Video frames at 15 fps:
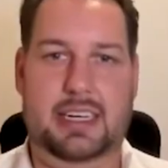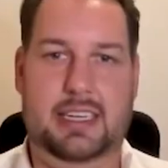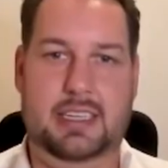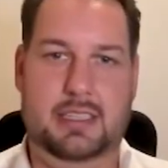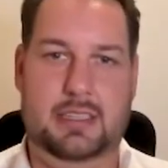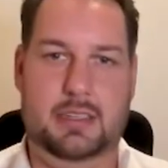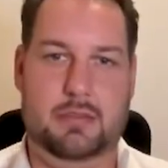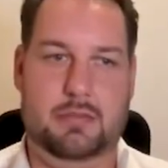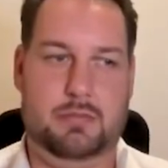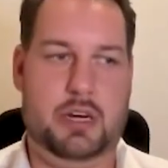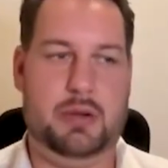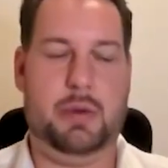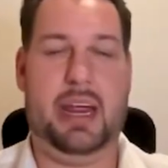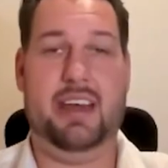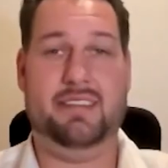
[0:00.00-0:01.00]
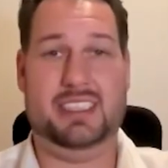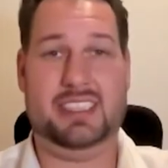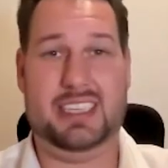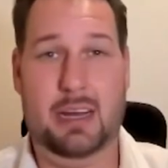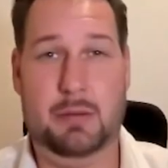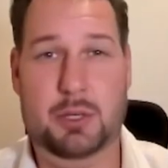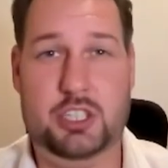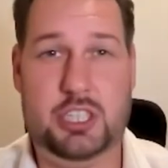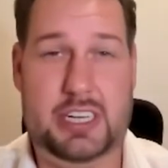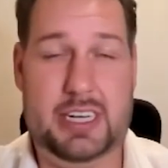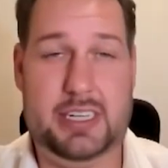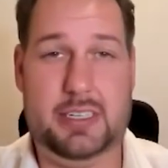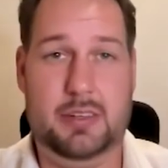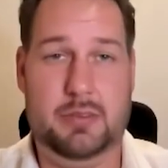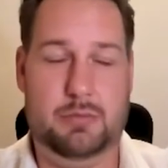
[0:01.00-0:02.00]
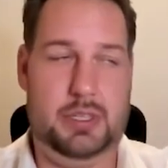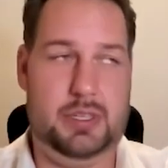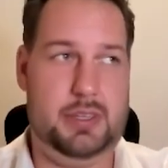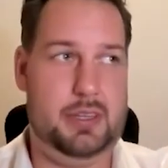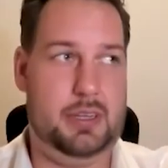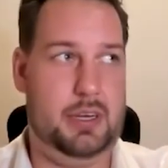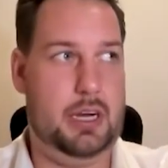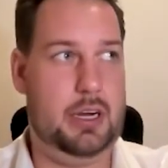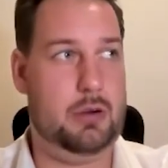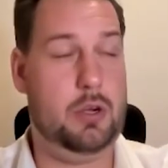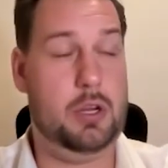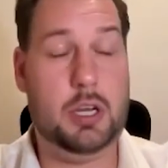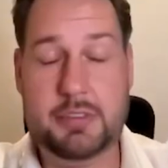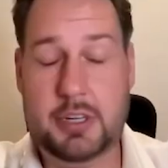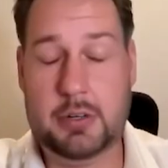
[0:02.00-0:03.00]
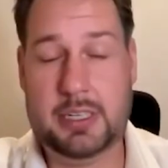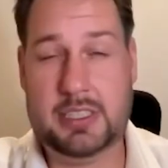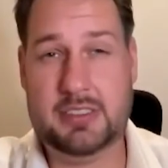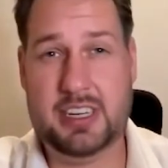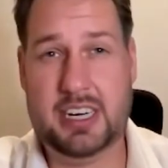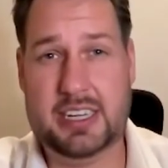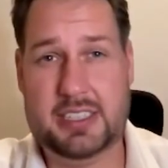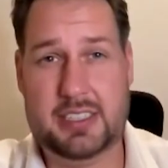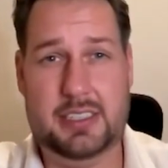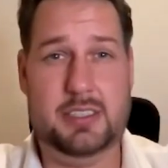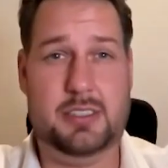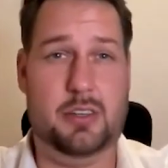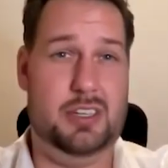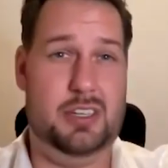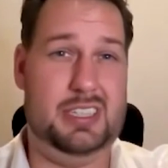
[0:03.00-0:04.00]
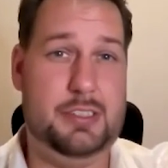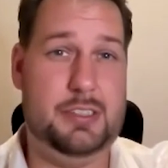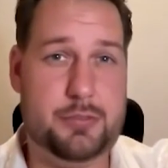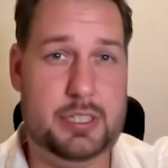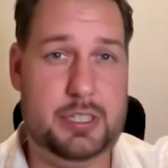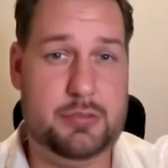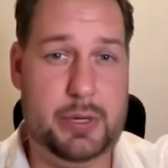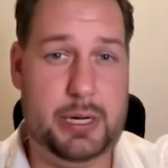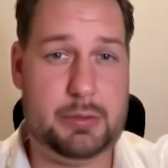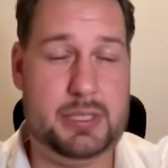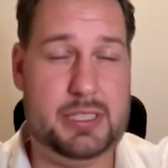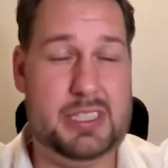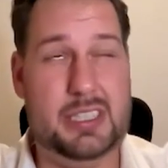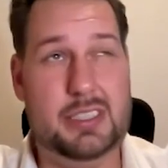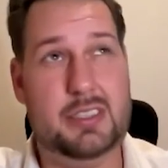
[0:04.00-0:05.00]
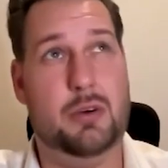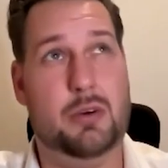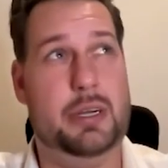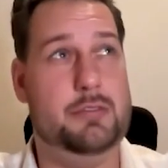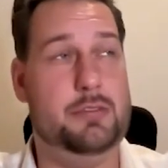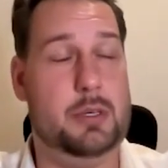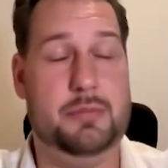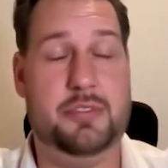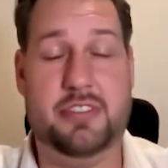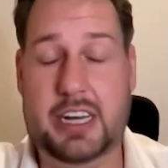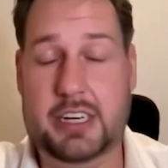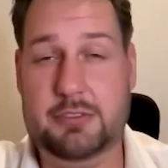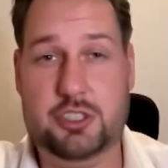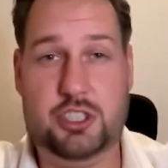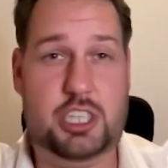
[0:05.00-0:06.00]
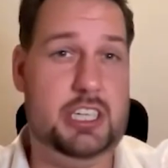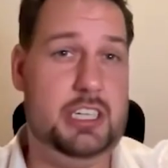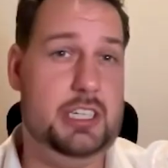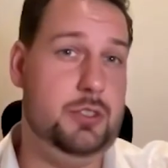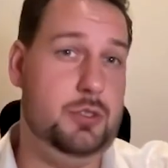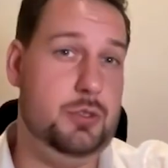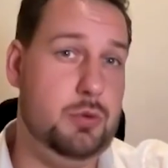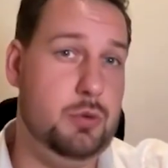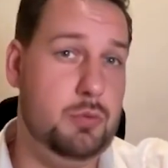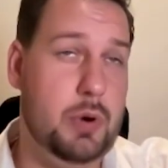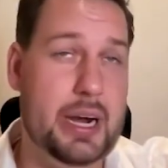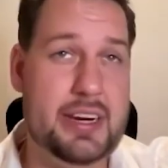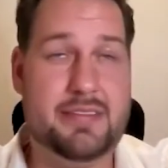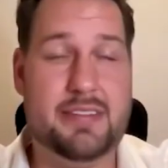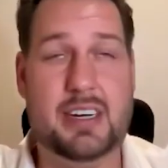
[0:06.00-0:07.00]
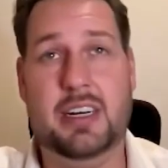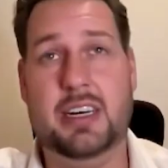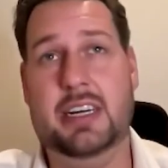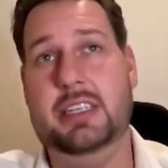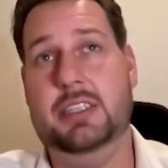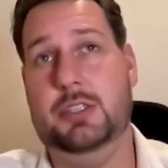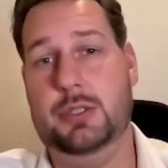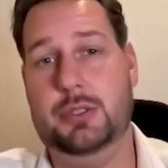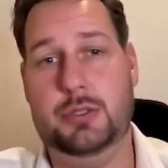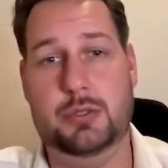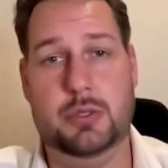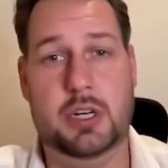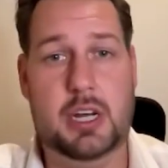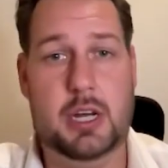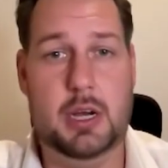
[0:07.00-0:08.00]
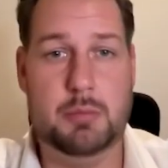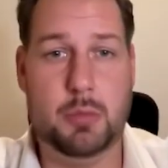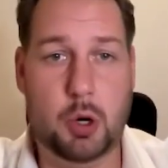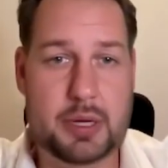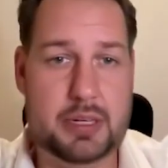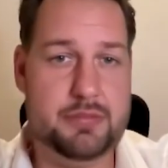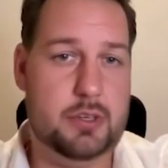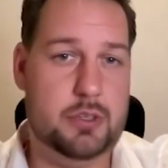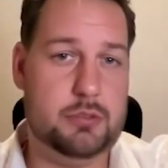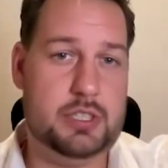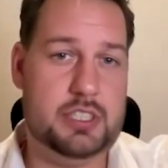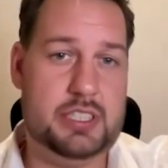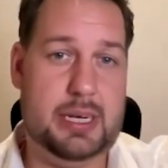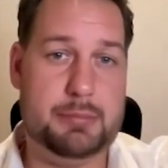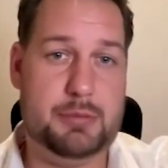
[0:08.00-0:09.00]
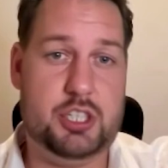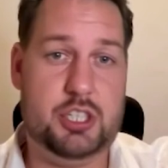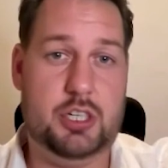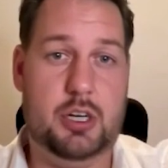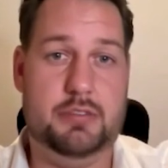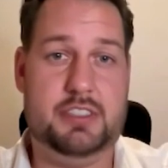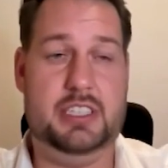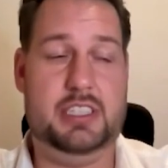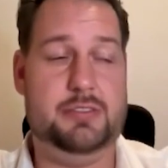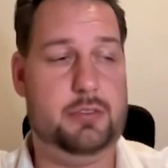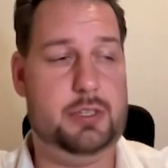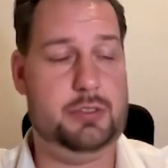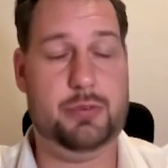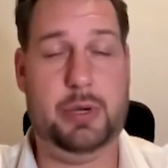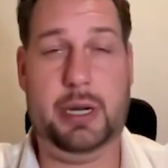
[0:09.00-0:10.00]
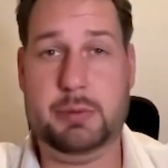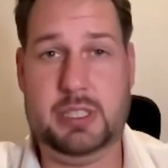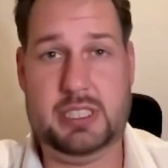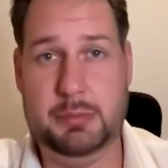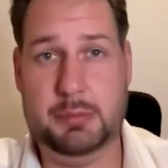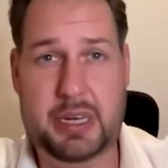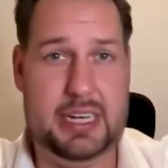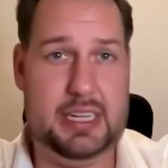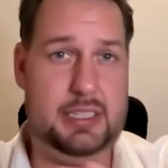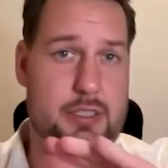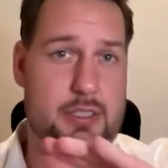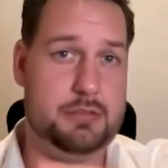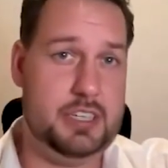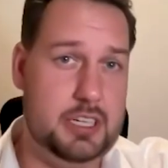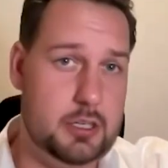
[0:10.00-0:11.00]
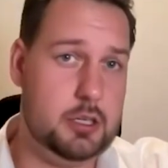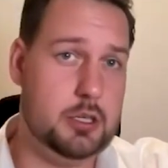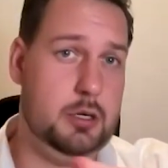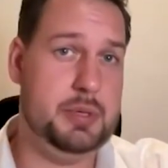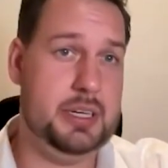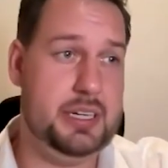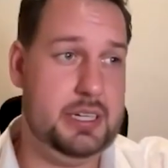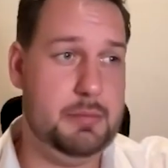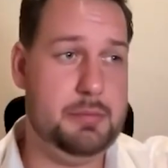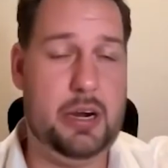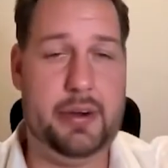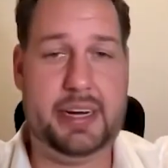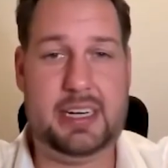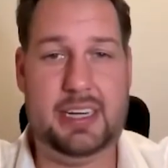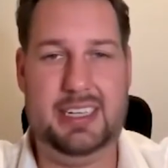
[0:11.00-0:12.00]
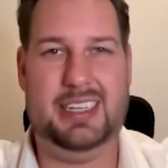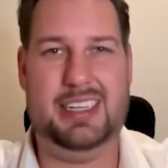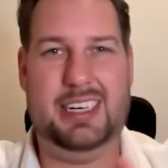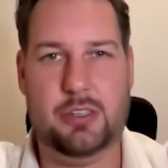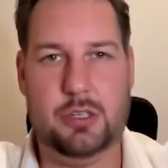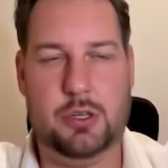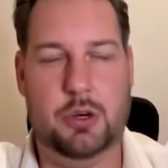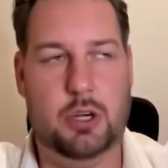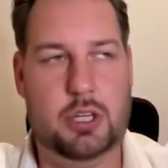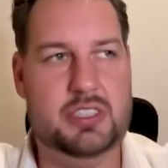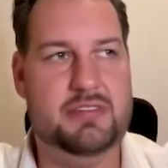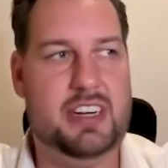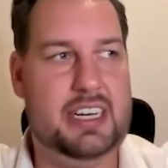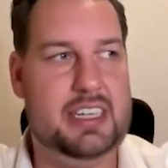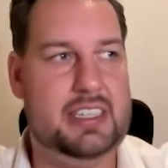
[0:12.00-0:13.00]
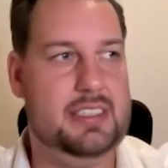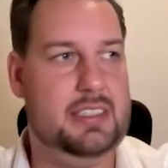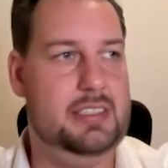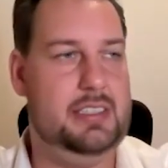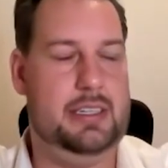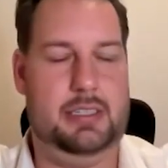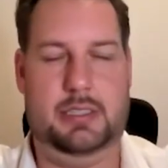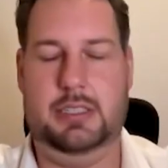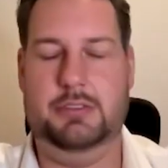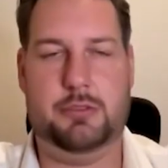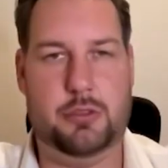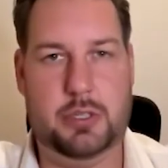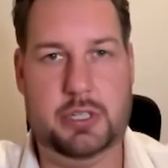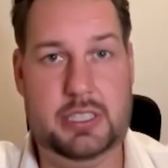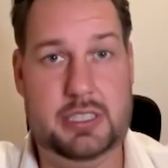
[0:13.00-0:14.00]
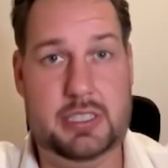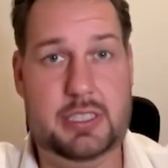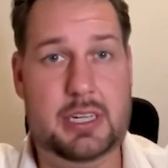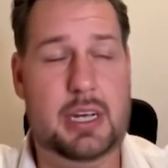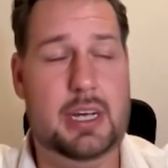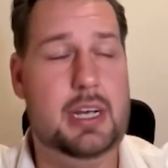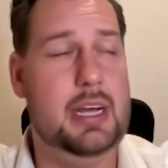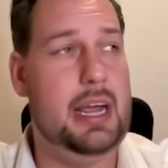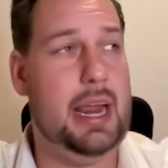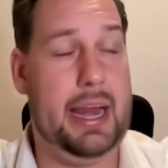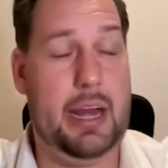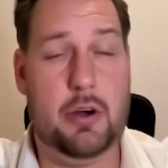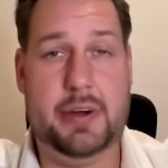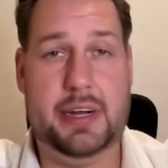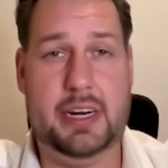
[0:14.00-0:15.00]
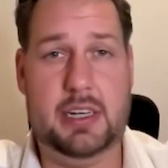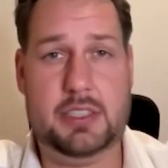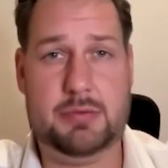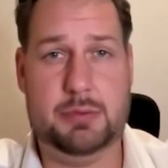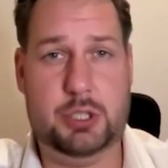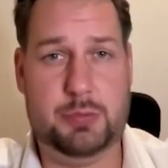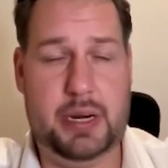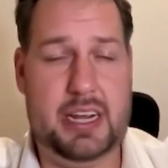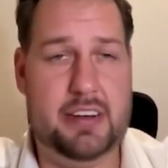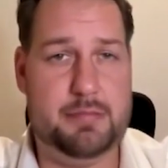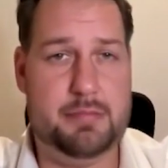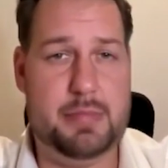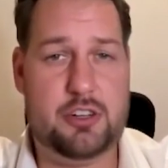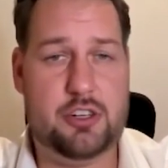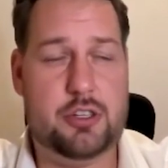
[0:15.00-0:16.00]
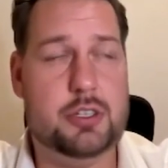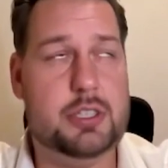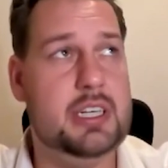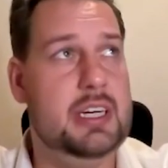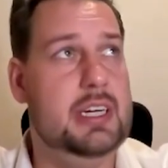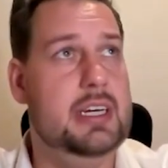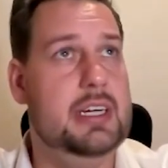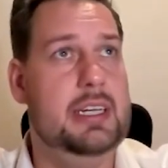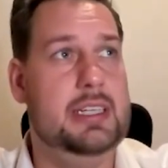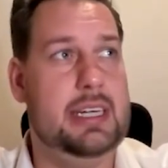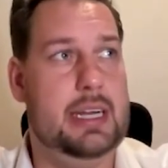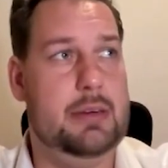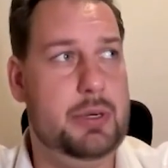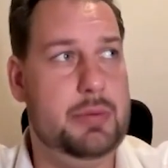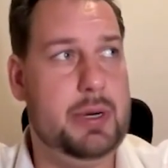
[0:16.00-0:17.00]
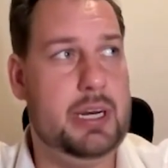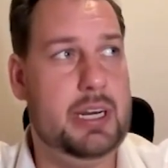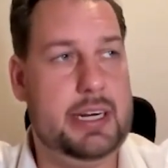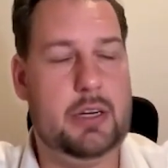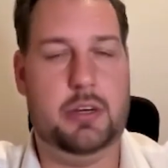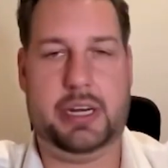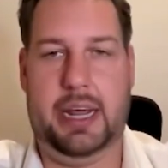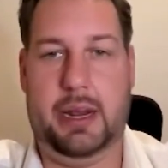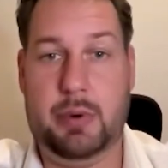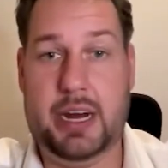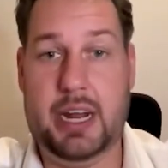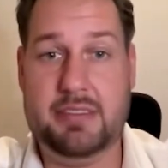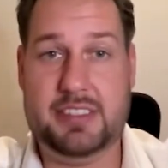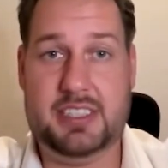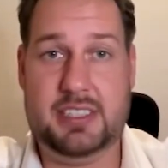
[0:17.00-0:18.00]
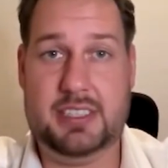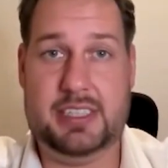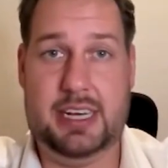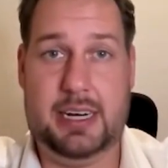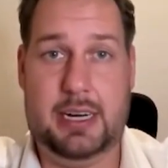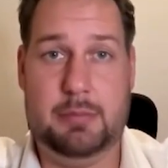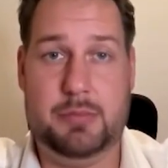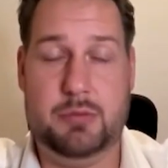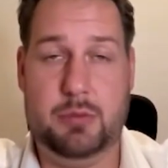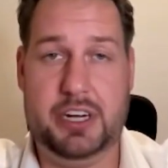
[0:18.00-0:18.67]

then when we have established that with all of our devices on different frequencies, going from 5G to Wi Fi to mobile phone reception of the different frequency bands of Europe and America, and that on all devices and different areas which we have measured, then we were like, okay, we have this setup.